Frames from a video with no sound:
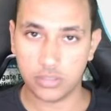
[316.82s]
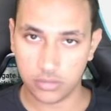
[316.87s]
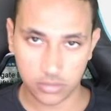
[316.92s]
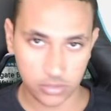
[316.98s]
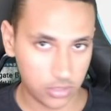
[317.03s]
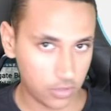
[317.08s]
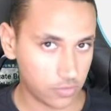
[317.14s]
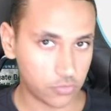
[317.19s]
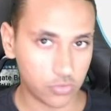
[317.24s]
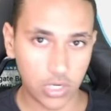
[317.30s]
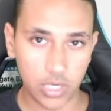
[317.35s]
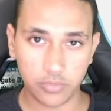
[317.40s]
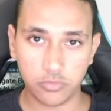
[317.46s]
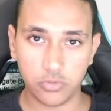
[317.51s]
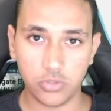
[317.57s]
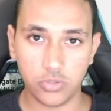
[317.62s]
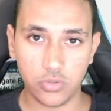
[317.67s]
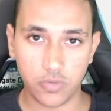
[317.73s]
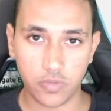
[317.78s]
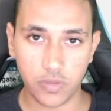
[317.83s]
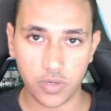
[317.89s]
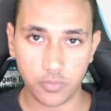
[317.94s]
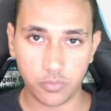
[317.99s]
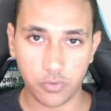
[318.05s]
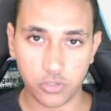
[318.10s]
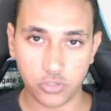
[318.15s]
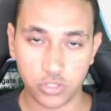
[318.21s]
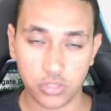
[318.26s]
describe to you their
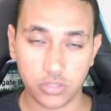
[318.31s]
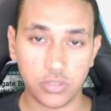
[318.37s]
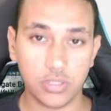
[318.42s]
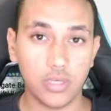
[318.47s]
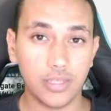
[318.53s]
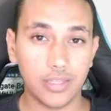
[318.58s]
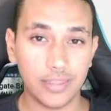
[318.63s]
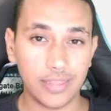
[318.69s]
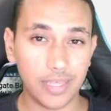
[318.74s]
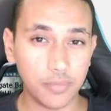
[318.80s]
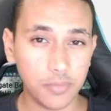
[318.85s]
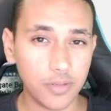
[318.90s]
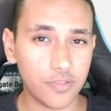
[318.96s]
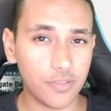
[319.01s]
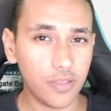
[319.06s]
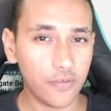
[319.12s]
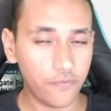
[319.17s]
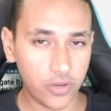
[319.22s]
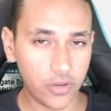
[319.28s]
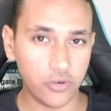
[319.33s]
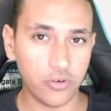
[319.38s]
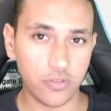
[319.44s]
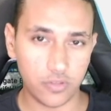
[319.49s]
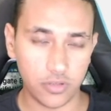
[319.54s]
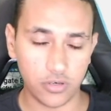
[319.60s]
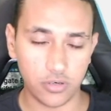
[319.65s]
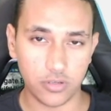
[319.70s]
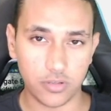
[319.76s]
project, that means they're very
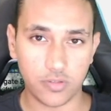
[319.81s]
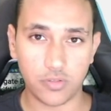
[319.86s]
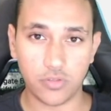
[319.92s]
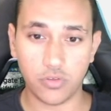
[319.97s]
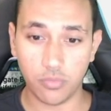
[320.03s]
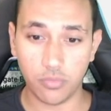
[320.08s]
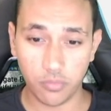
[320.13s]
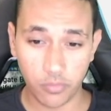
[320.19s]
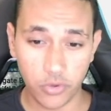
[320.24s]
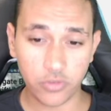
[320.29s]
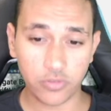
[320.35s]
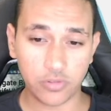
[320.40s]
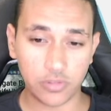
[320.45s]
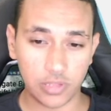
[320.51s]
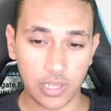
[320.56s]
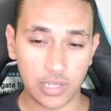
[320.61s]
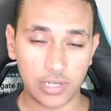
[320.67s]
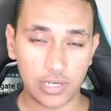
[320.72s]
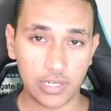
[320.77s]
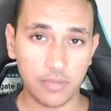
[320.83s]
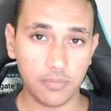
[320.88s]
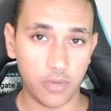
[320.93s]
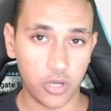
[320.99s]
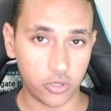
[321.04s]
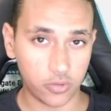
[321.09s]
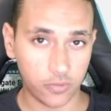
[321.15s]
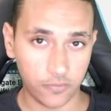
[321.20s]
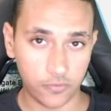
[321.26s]
serious. So most likely my
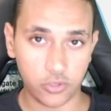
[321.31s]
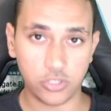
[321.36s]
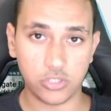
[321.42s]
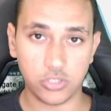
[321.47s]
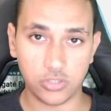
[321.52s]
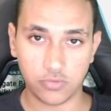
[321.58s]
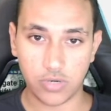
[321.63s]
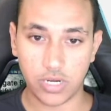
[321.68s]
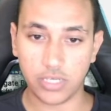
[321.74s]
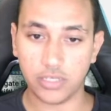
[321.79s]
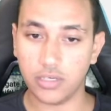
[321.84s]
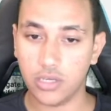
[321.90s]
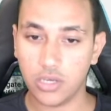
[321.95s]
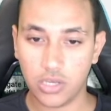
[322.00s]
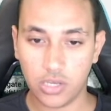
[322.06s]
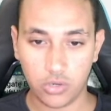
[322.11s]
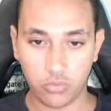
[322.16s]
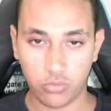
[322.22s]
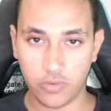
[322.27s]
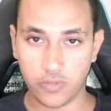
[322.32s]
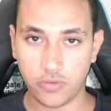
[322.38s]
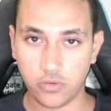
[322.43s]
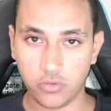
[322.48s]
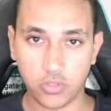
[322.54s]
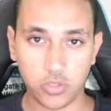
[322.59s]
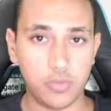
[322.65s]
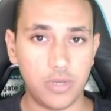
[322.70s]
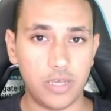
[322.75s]
conversion rate with
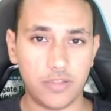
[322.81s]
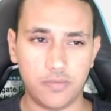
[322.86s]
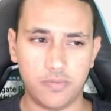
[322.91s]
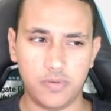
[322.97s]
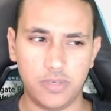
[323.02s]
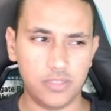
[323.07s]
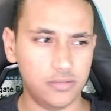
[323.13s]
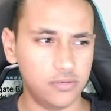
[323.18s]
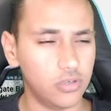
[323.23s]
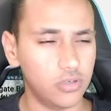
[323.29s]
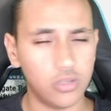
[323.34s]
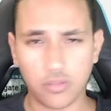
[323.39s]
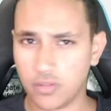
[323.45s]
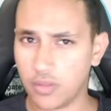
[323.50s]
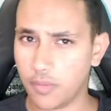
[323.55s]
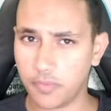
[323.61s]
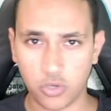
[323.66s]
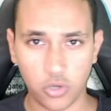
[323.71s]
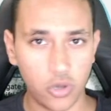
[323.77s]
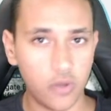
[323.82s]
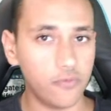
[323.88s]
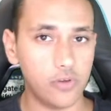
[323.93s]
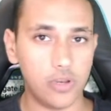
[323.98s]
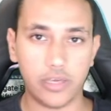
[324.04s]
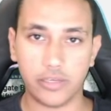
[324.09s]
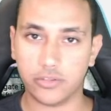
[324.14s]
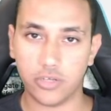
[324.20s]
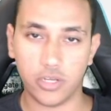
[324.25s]
YouTube has been something over
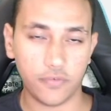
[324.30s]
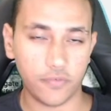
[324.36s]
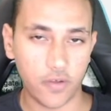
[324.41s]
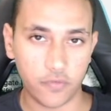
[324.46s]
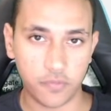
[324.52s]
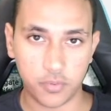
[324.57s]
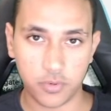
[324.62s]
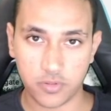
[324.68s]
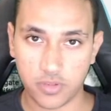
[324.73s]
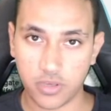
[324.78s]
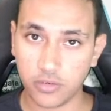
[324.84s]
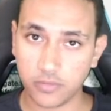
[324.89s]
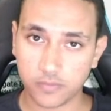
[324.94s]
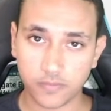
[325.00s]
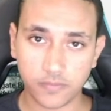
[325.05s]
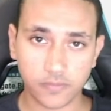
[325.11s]
like 95%.